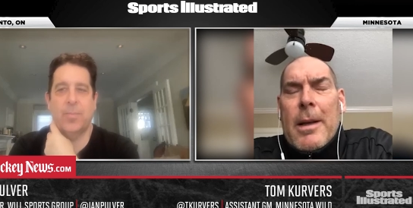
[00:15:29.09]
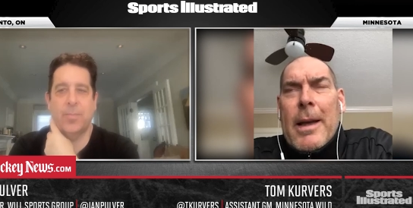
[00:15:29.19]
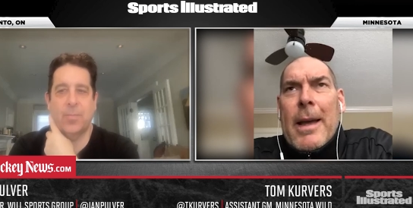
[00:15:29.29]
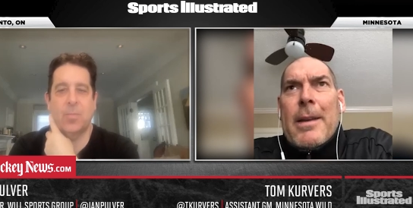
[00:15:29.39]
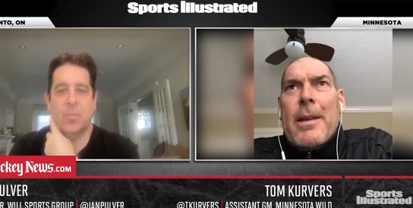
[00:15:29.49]

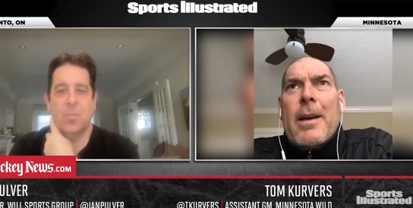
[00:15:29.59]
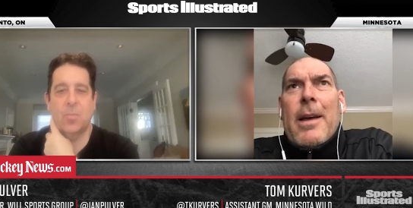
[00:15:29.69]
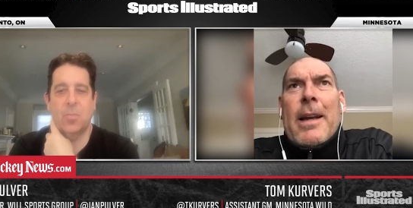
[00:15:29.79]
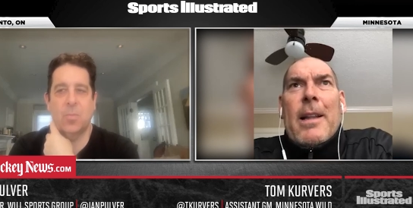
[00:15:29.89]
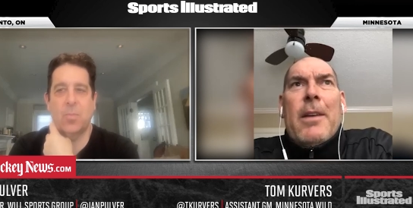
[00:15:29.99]
Speaker 1: and uh,
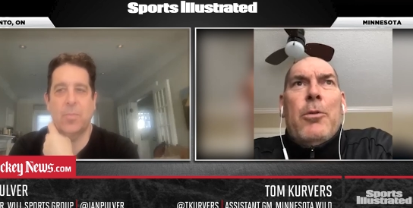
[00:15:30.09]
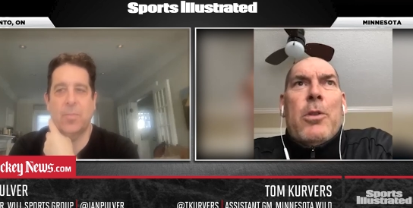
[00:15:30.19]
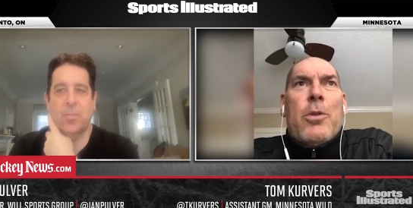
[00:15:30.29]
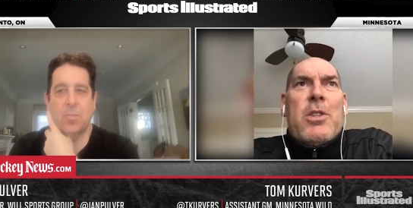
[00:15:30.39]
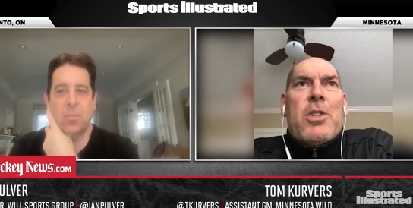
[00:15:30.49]
and I lived
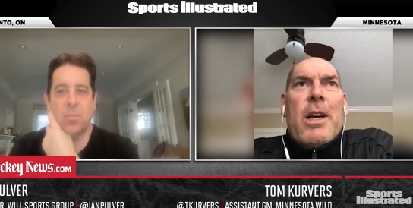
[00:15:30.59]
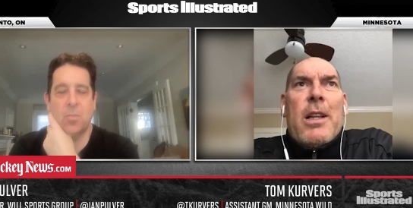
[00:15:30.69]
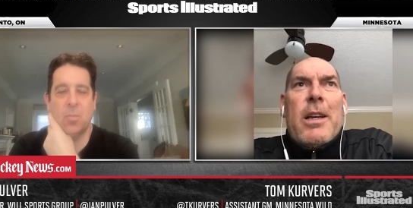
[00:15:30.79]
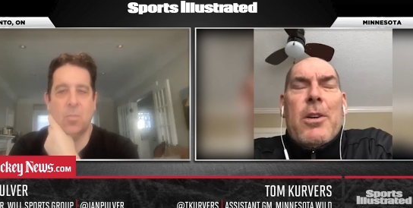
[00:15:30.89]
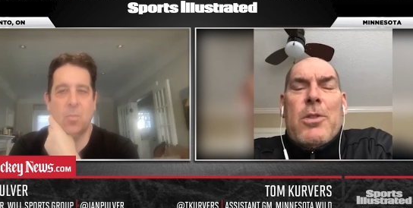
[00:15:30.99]
with Chris
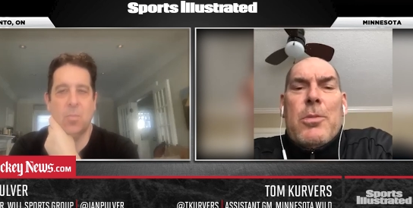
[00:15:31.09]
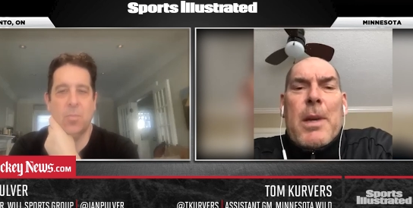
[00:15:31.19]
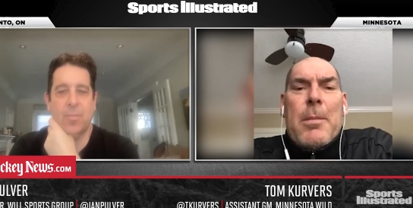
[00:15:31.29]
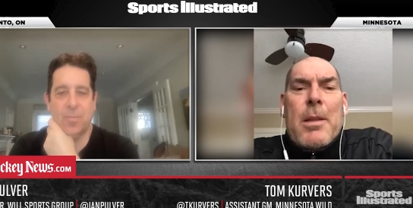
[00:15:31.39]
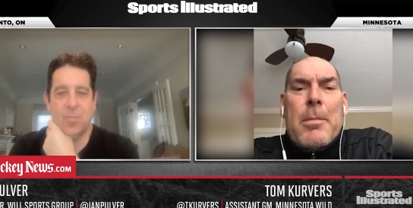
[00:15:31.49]
Chelios,
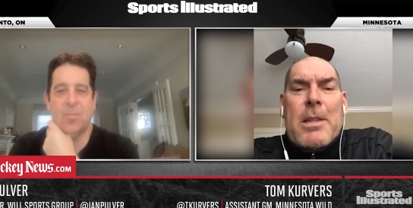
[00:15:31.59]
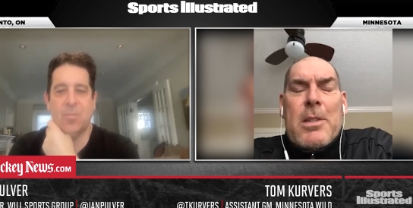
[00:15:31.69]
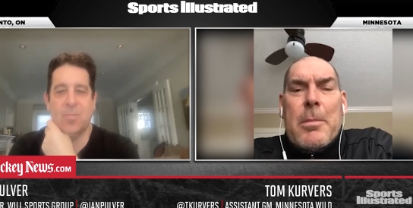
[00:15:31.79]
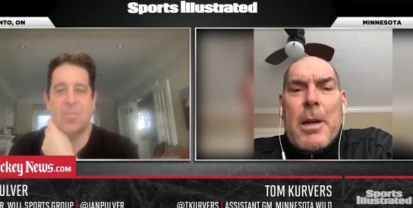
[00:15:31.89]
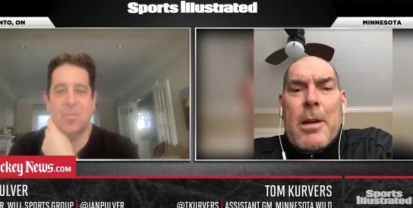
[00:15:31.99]
maybe the
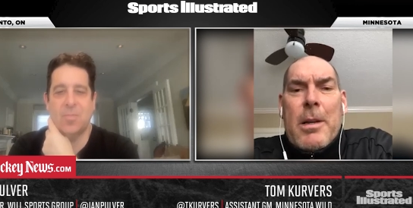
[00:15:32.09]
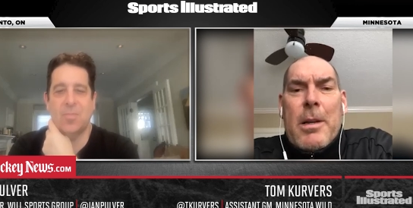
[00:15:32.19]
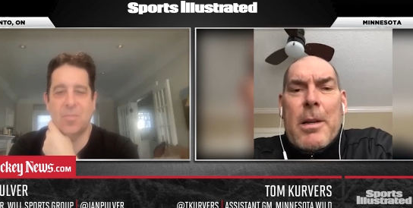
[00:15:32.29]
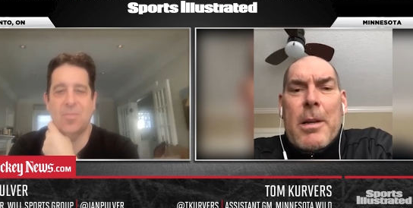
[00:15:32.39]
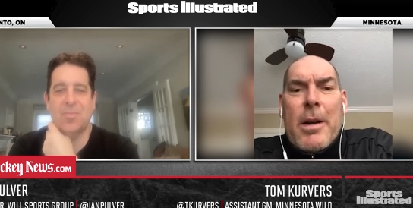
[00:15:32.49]
best American
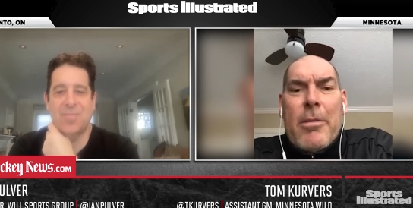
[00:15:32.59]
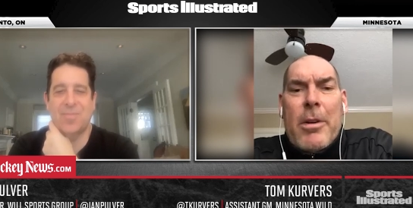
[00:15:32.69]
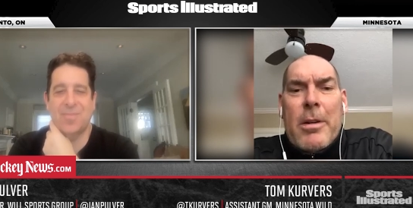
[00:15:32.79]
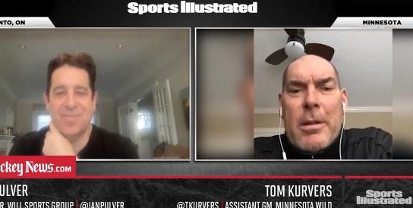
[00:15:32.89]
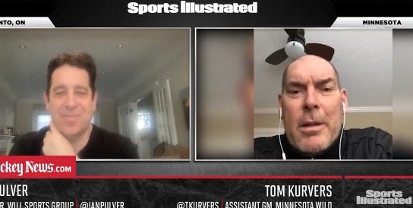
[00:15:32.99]
player
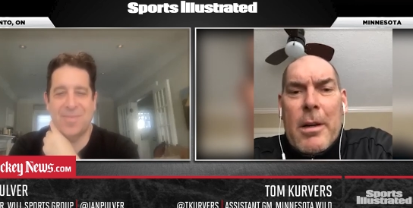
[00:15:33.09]
ever,